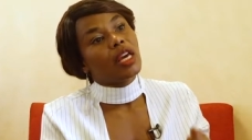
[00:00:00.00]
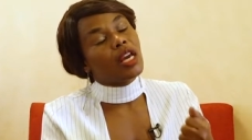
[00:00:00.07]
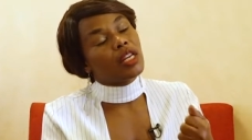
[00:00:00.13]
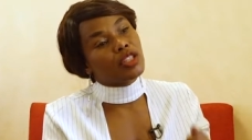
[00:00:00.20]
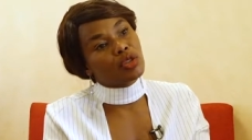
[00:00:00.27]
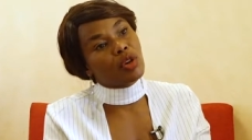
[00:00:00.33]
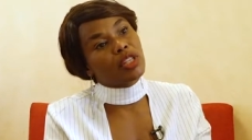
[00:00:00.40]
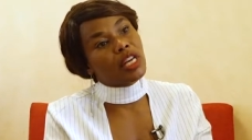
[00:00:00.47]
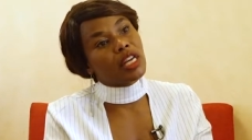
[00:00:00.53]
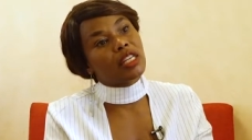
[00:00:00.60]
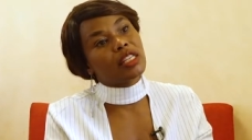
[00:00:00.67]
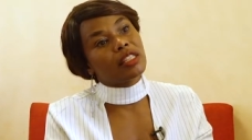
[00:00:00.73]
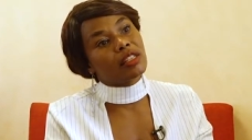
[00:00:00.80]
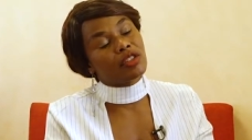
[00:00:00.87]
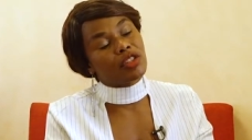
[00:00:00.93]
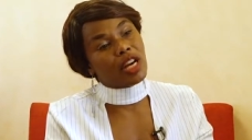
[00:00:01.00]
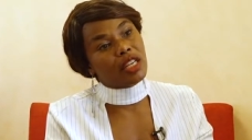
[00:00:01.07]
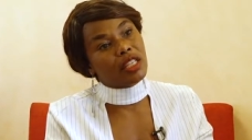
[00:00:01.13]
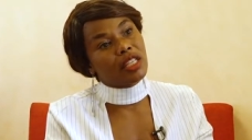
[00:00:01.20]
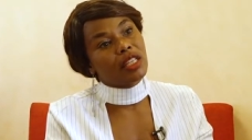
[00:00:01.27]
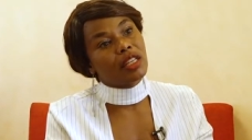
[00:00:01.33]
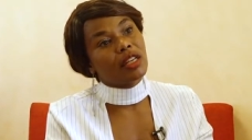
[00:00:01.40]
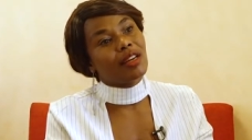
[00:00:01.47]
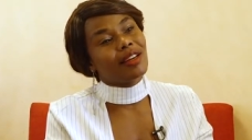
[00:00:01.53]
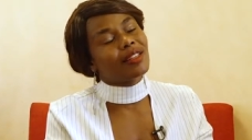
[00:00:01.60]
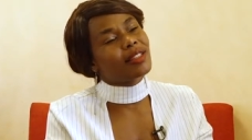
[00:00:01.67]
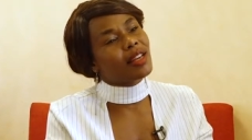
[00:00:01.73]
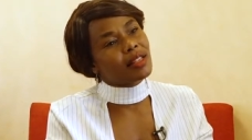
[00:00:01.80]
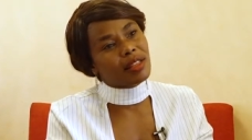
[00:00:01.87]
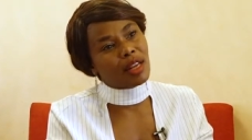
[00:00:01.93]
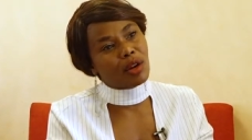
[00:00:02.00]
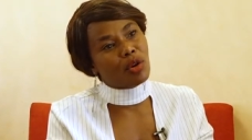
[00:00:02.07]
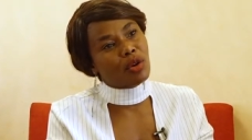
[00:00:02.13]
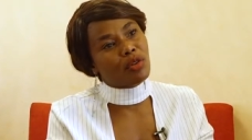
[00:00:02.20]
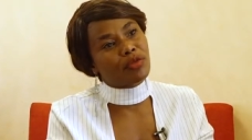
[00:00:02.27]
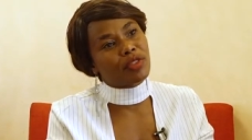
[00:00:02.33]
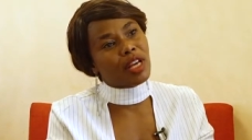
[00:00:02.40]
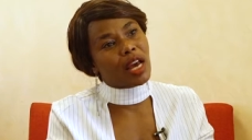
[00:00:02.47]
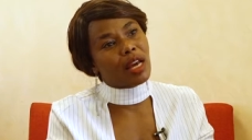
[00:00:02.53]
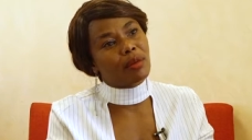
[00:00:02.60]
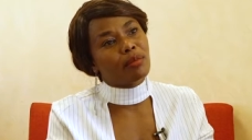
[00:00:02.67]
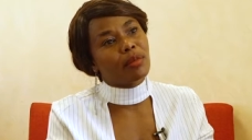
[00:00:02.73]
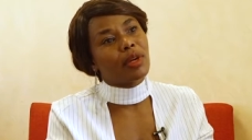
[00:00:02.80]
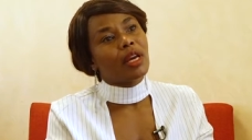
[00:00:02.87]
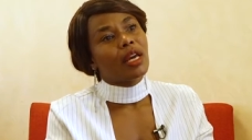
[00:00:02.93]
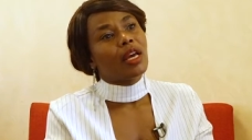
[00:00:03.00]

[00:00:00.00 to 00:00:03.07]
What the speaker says: It's not an easy journey. It takes a lot of time.